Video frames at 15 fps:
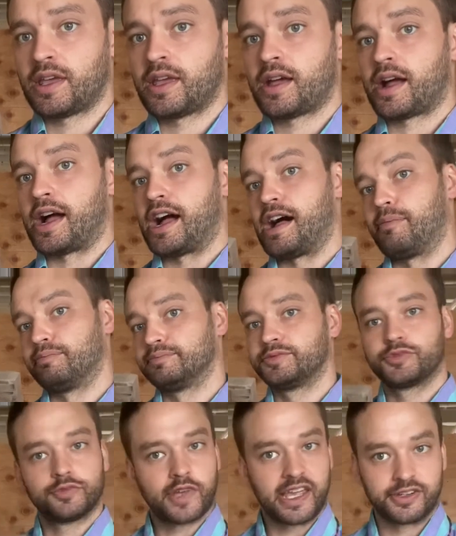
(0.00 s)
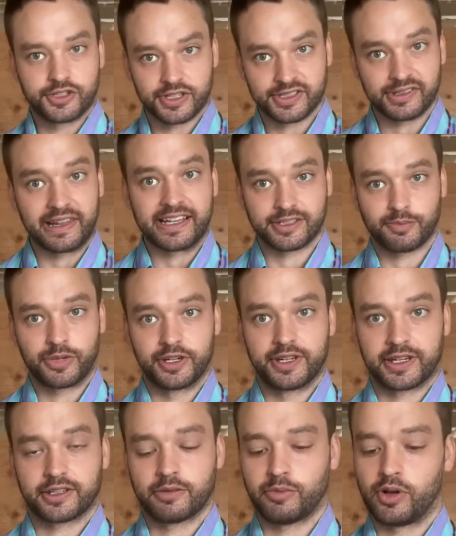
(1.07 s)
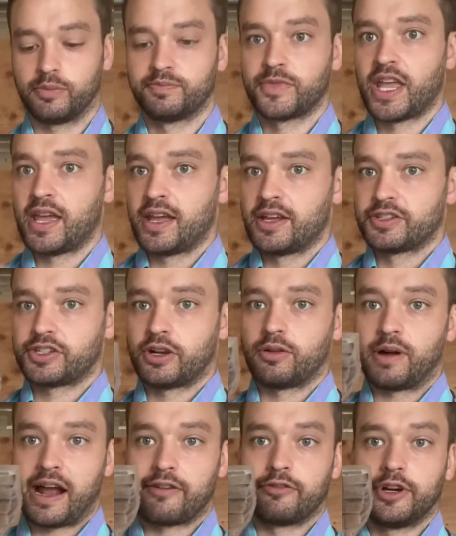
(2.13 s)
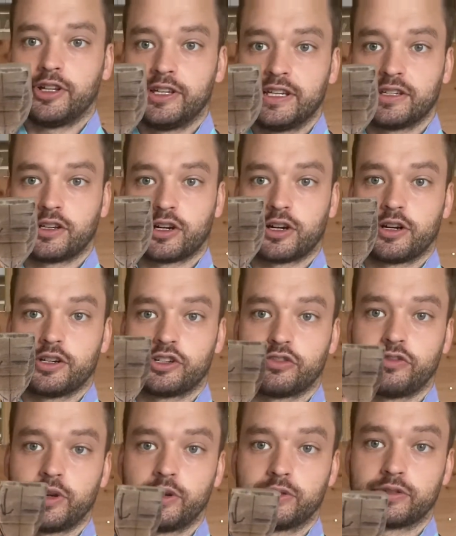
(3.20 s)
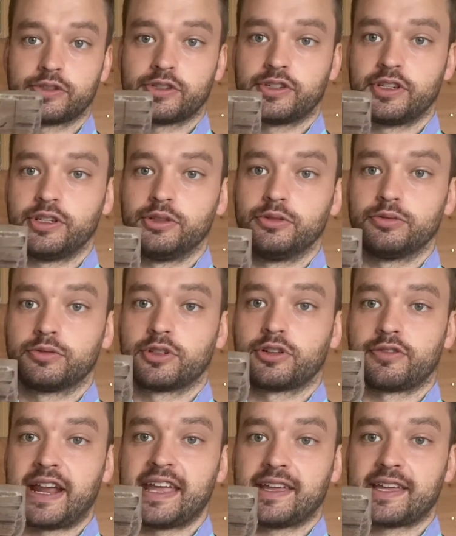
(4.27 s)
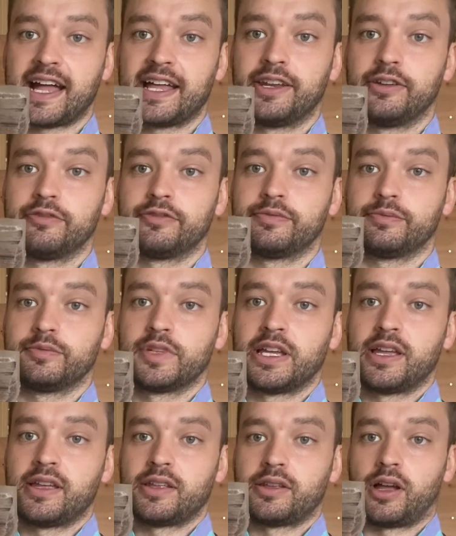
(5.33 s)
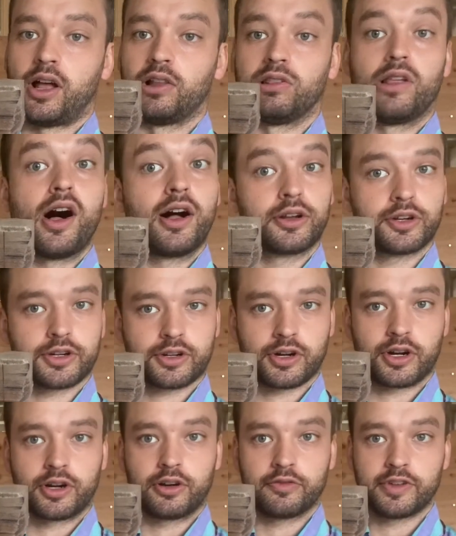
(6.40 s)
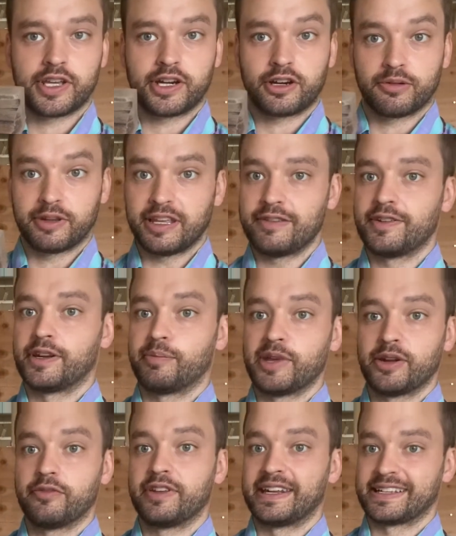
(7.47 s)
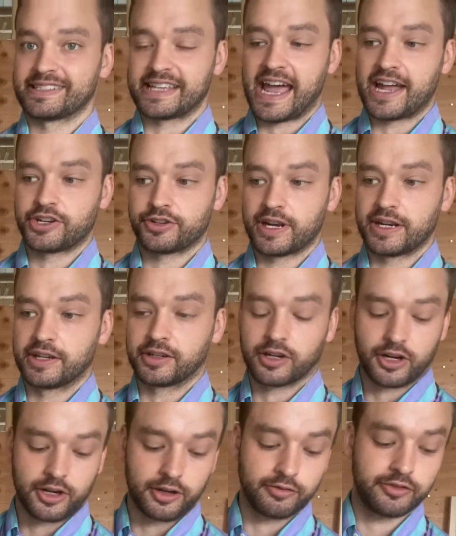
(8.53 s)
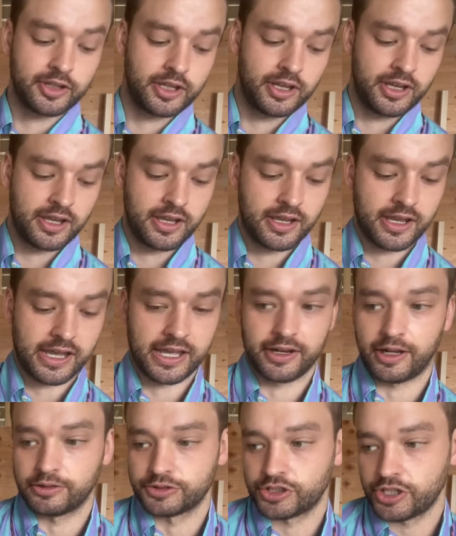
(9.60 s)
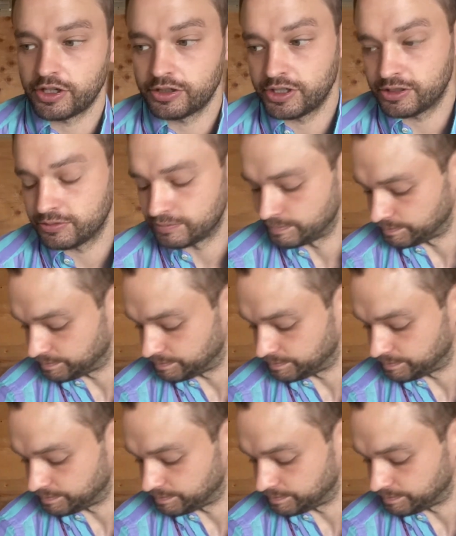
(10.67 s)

and just less predictable. So I really encourage folks to create kind of a longer curve here, even a bit of an exaggerated curve. And I'll show you.